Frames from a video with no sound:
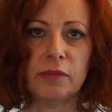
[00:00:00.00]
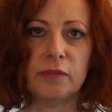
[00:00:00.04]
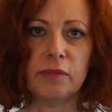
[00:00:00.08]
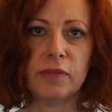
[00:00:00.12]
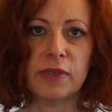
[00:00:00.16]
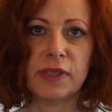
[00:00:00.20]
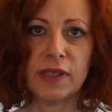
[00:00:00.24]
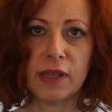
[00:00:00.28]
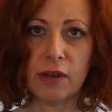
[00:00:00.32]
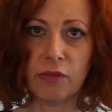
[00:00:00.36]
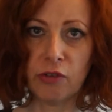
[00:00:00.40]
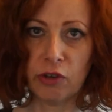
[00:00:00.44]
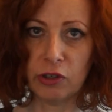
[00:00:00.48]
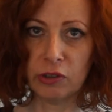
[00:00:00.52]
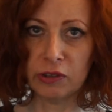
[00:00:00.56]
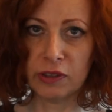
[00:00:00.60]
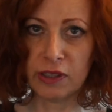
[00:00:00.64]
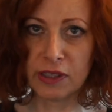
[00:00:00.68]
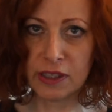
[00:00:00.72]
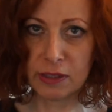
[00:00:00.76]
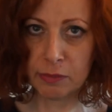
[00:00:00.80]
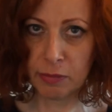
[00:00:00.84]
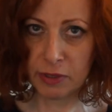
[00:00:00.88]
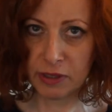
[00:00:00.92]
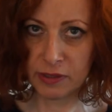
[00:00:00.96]
several
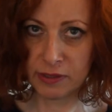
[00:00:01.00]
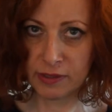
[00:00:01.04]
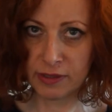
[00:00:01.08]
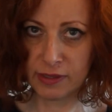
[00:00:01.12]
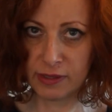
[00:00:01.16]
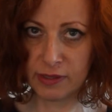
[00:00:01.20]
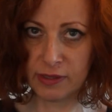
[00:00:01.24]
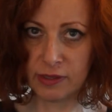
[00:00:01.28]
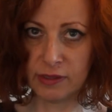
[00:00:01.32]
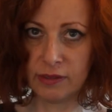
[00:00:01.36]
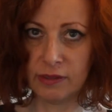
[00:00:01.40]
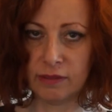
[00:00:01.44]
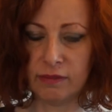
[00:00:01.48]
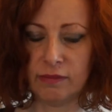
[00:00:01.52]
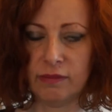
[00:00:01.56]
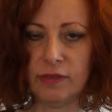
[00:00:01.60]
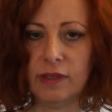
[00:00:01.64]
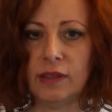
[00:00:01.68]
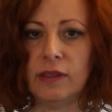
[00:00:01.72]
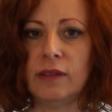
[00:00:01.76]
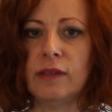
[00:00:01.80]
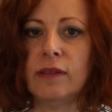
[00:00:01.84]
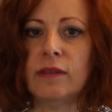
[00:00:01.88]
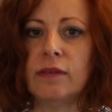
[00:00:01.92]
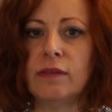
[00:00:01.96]
disciplines
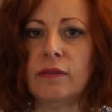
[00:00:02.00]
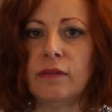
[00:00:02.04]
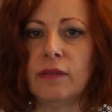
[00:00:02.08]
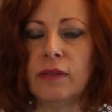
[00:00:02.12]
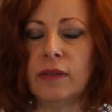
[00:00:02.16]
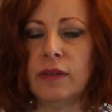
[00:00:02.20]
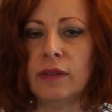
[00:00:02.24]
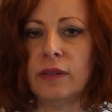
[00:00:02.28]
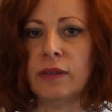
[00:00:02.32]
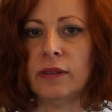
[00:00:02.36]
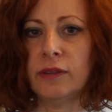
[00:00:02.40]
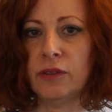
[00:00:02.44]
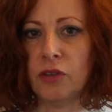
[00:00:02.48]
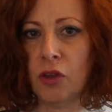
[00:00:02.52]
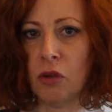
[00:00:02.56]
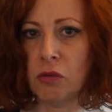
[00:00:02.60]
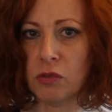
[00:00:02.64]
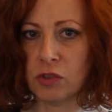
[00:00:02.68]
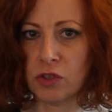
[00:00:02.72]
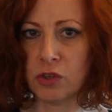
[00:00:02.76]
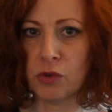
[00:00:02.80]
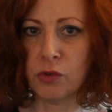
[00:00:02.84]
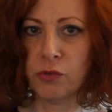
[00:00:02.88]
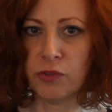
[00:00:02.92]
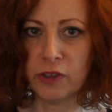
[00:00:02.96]
in
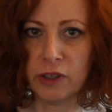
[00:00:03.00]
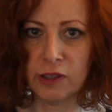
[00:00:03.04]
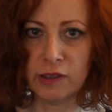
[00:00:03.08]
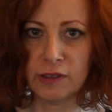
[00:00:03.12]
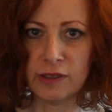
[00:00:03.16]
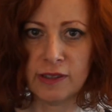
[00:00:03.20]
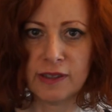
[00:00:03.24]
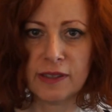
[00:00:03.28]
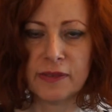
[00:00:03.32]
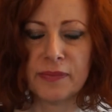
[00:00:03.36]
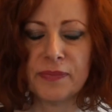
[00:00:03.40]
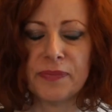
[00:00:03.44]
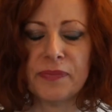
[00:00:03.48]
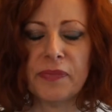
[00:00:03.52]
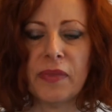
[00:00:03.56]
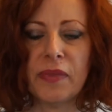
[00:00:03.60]
those two fields.